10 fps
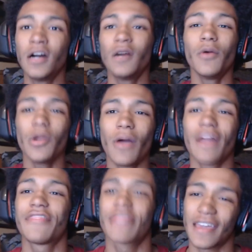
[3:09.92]
What do I
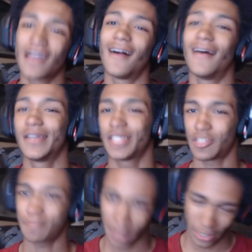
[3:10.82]
think on
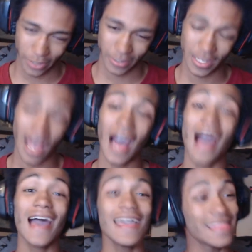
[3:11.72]
spinners?
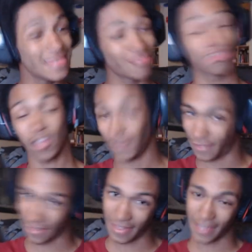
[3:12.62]
I love the
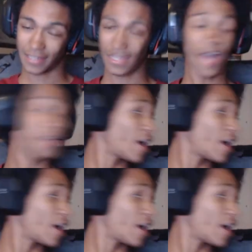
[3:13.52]
things. I don't have